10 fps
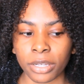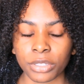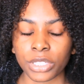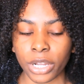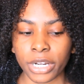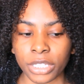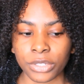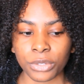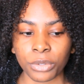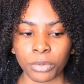started
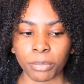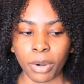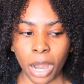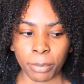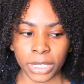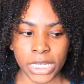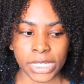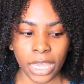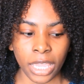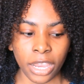to properly
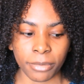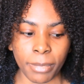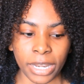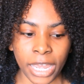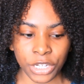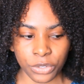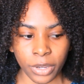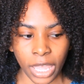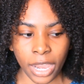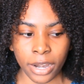take care of my natural
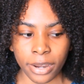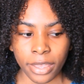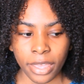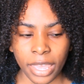hair,